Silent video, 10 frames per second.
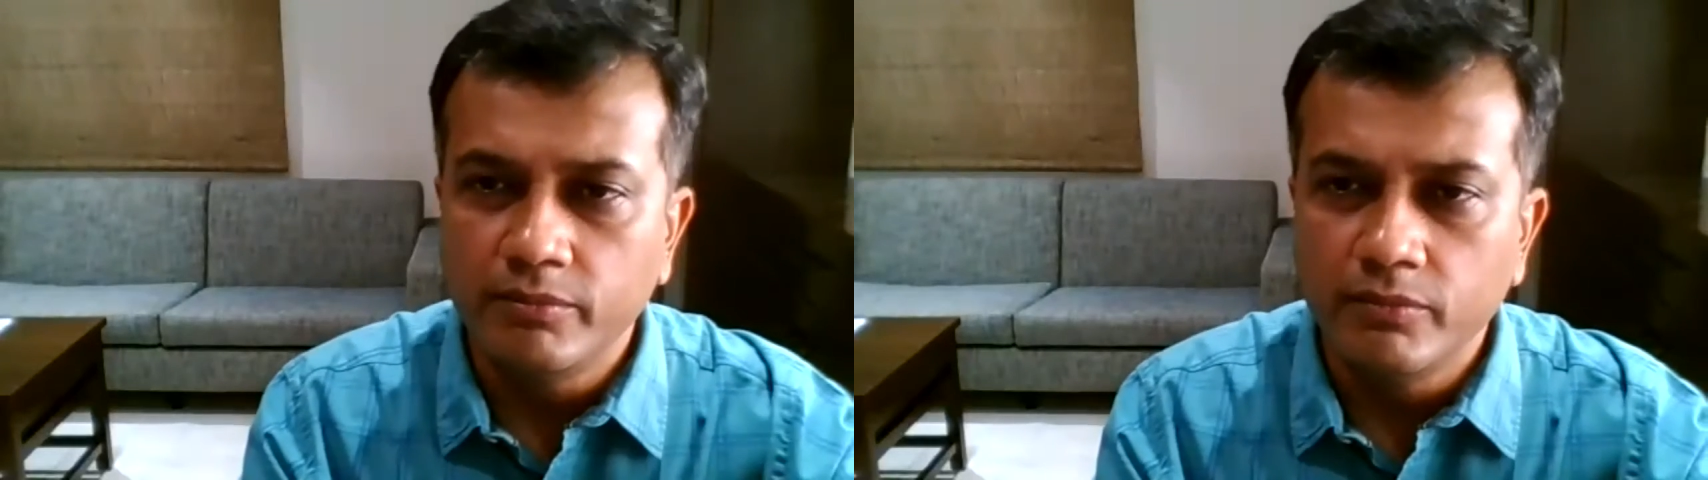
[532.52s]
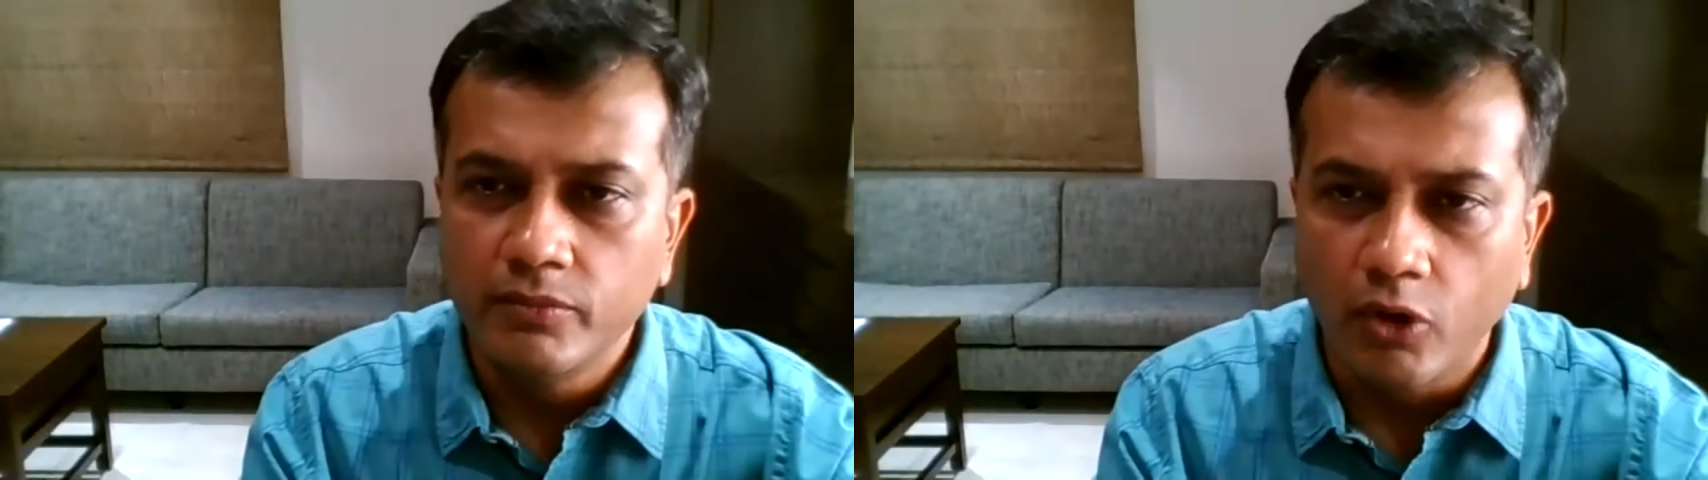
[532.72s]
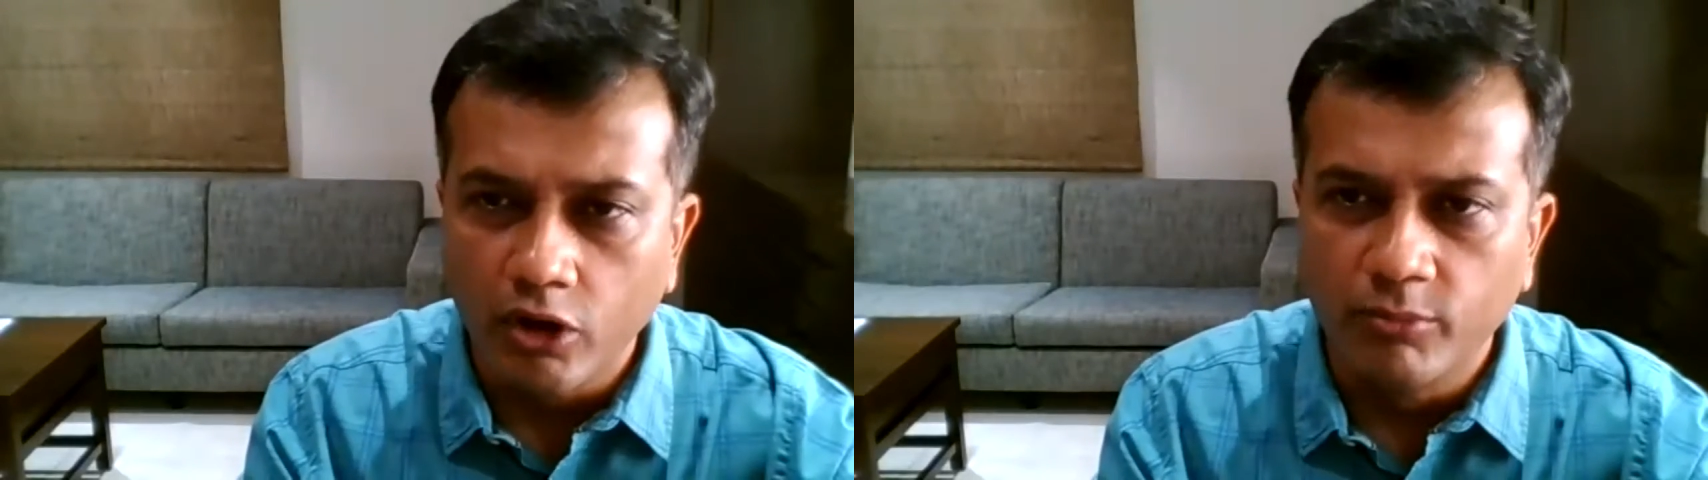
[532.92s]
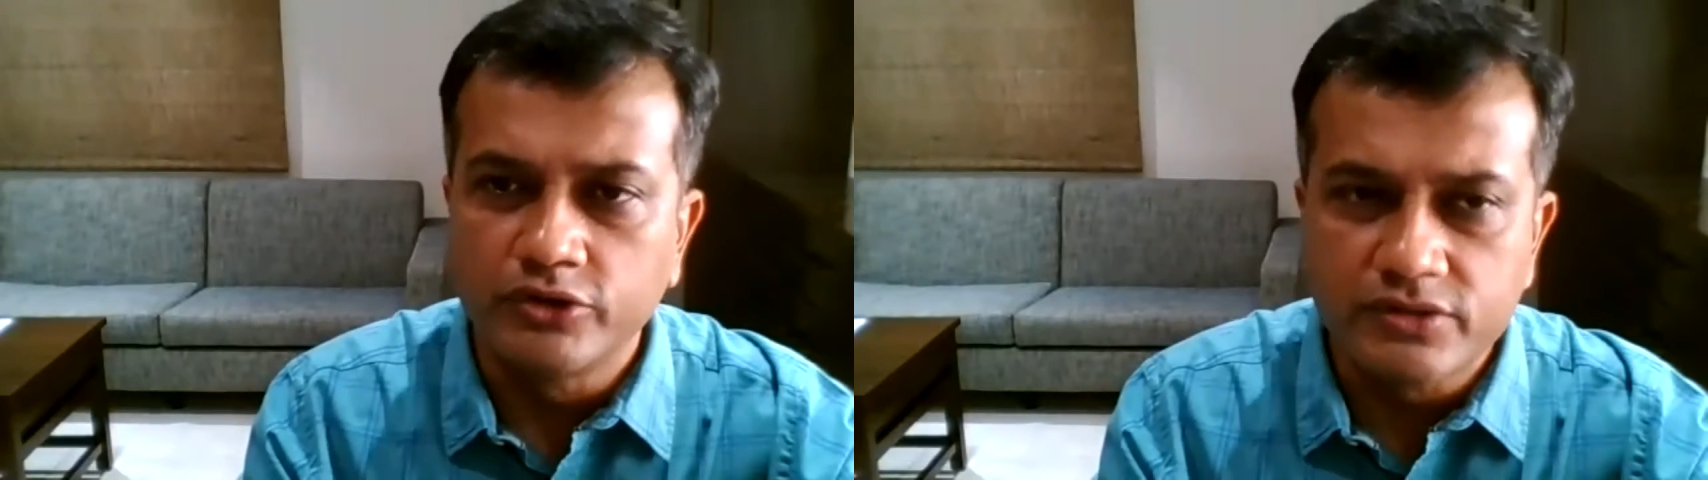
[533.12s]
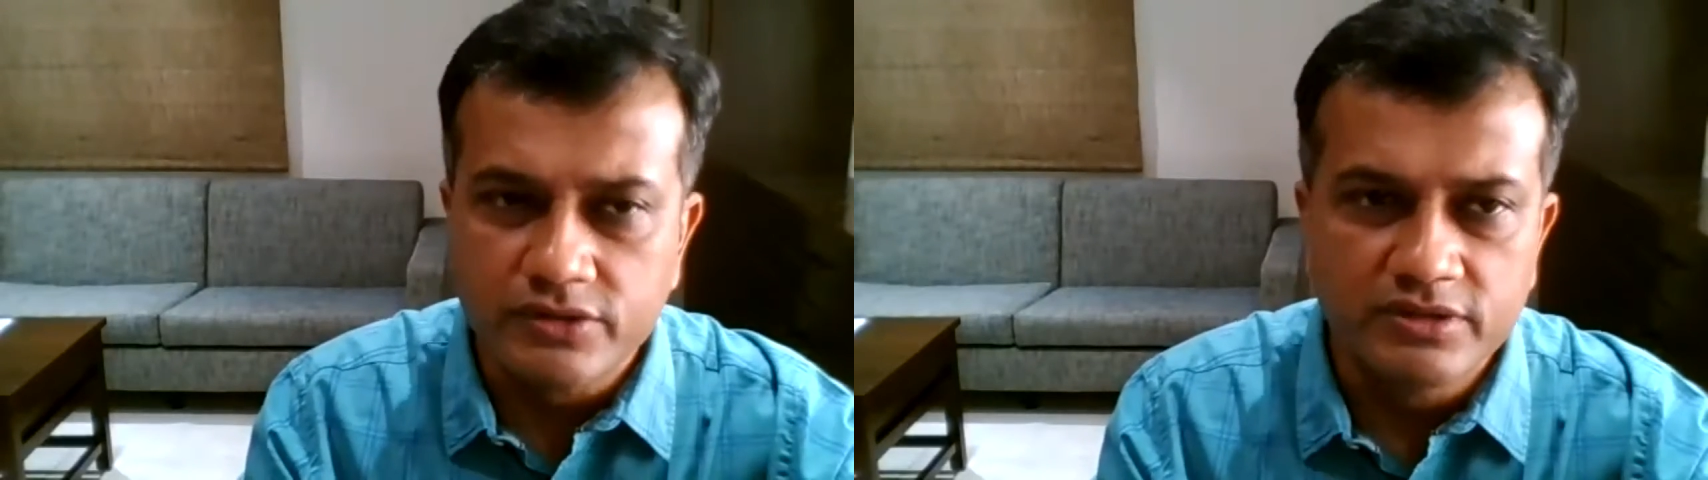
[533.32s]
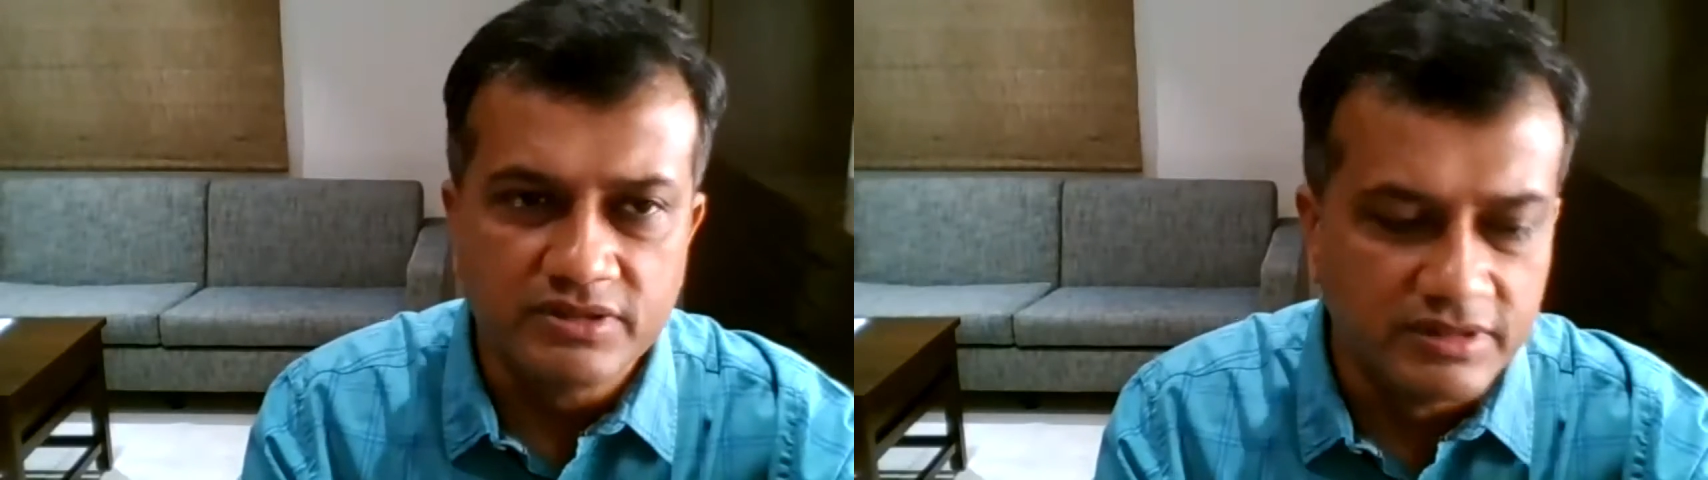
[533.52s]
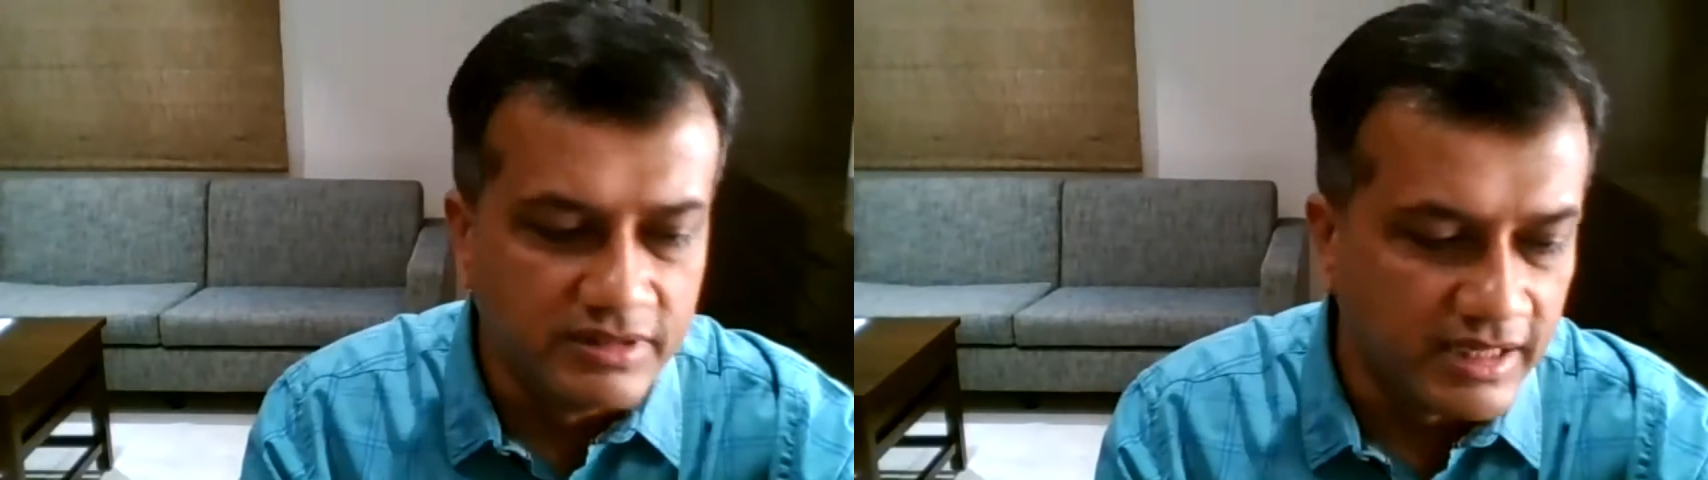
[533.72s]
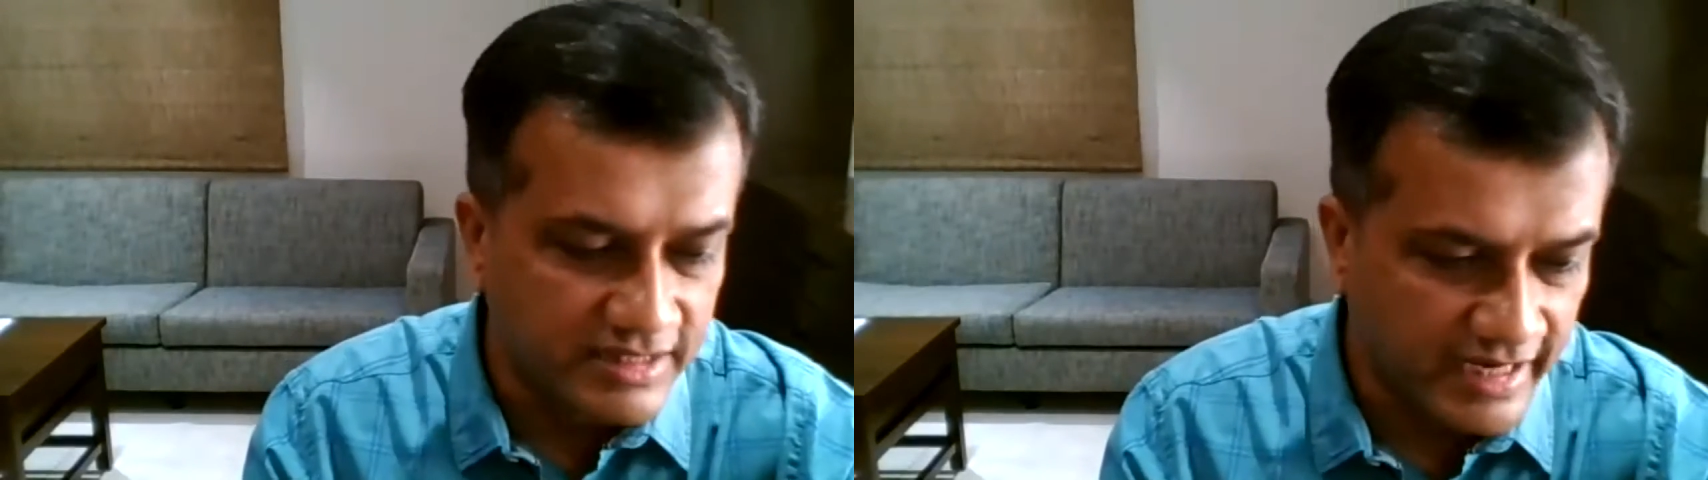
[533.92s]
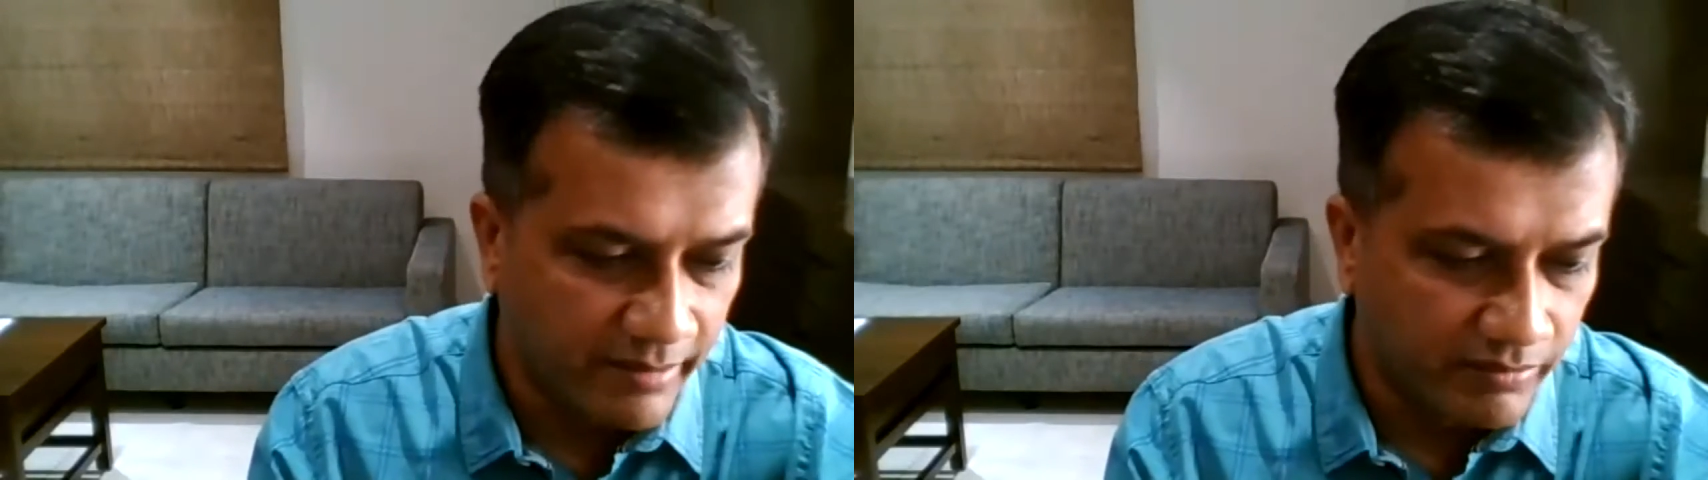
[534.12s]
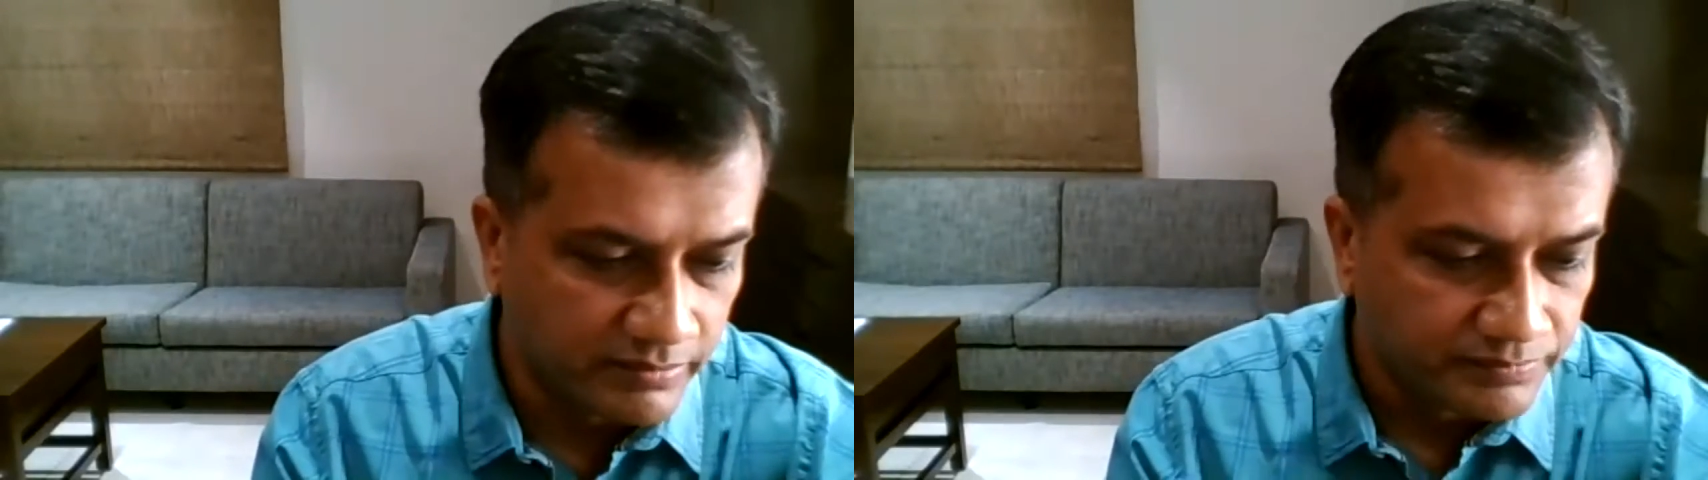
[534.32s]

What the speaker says: almost the same.